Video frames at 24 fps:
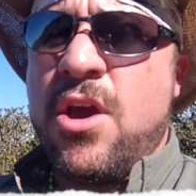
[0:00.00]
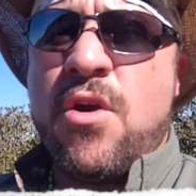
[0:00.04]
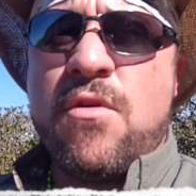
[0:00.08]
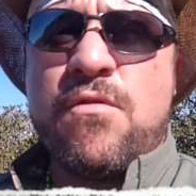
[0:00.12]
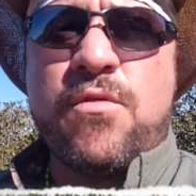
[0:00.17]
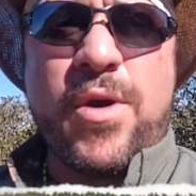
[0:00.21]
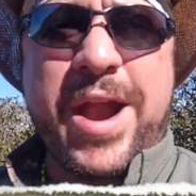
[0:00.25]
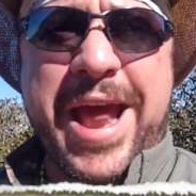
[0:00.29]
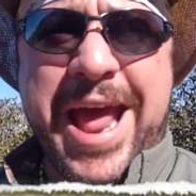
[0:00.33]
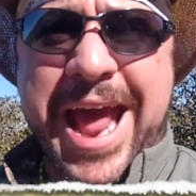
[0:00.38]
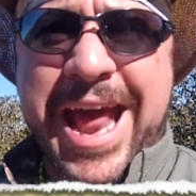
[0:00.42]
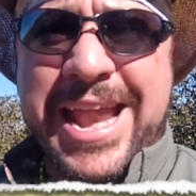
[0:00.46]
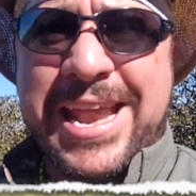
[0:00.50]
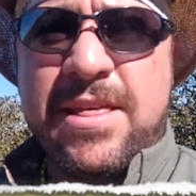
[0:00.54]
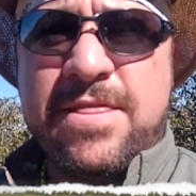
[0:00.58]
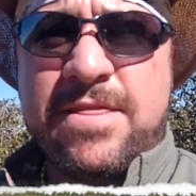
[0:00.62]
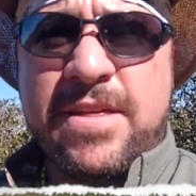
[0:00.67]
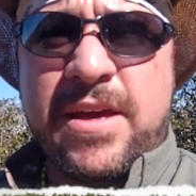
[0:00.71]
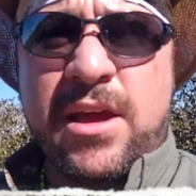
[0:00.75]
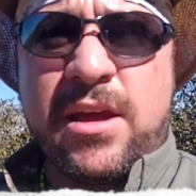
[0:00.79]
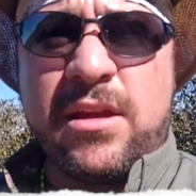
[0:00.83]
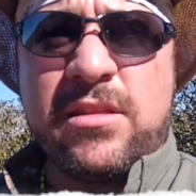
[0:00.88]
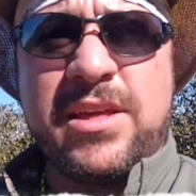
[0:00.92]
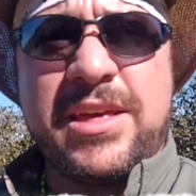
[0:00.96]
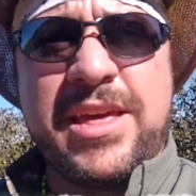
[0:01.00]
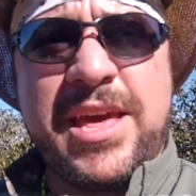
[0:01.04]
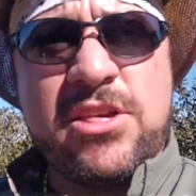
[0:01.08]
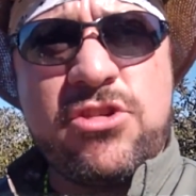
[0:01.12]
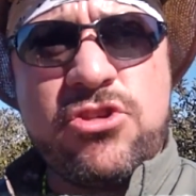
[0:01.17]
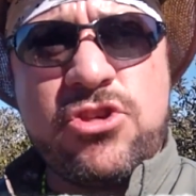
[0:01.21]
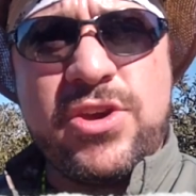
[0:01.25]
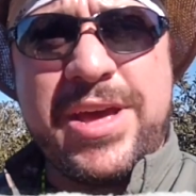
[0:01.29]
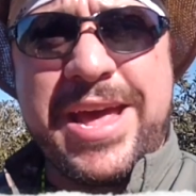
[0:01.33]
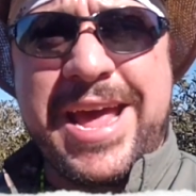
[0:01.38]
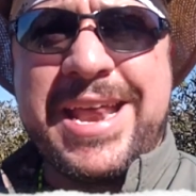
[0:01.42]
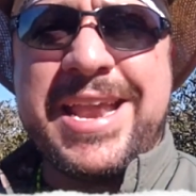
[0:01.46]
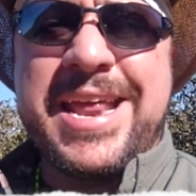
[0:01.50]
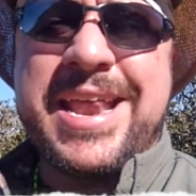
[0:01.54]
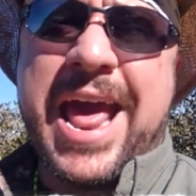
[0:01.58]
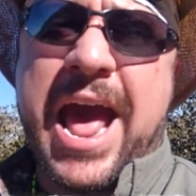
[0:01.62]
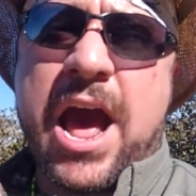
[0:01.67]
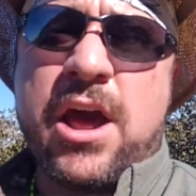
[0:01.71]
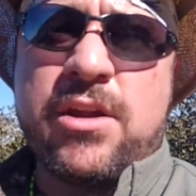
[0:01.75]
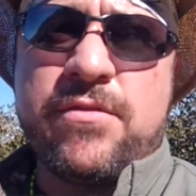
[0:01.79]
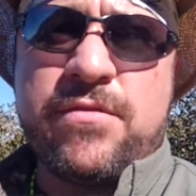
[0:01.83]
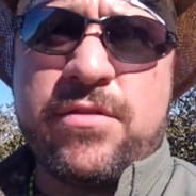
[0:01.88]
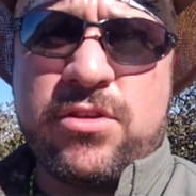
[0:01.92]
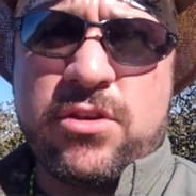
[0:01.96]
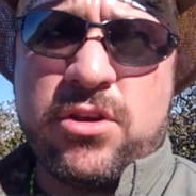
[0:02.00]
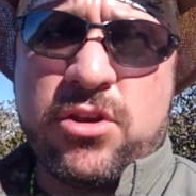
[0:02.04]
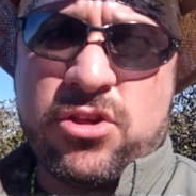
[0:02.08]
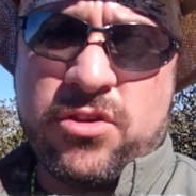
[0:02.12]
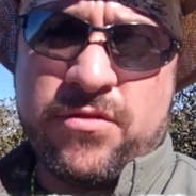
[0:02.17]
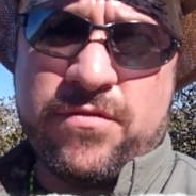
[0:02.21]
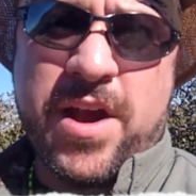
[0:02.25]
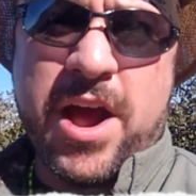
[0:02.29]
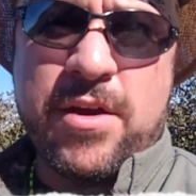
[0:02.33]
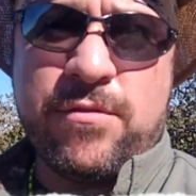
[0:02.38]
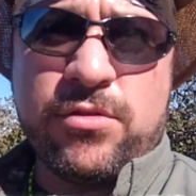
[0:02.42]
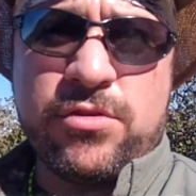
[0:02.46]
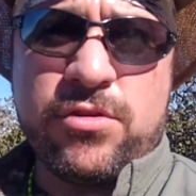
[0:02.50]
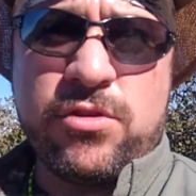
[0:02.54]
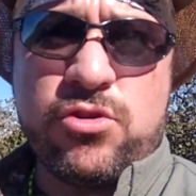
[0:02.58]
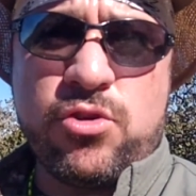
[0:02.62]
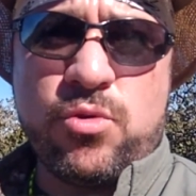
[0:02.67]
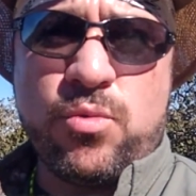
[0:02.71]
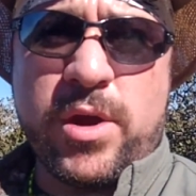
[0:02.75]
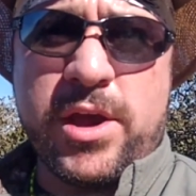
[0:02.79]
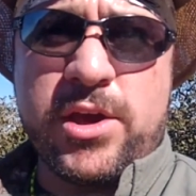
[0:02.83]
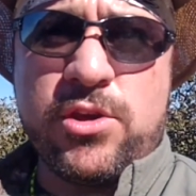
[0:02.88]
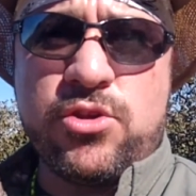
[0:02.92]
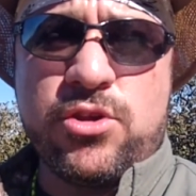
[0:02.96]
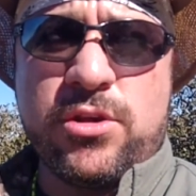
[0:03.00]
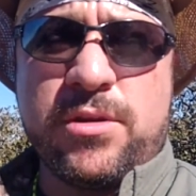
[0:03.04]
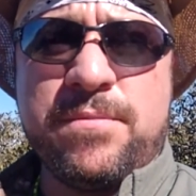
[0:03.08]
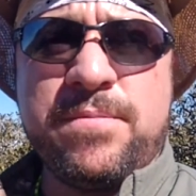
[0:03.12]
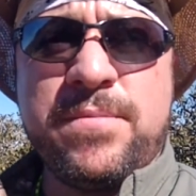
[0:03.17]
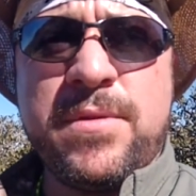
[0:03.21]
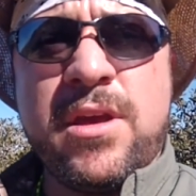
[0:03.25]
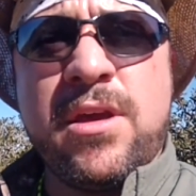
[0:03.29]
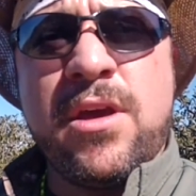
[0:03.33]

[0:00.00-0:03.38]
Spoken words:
for anything to get you in and out of a survival situation.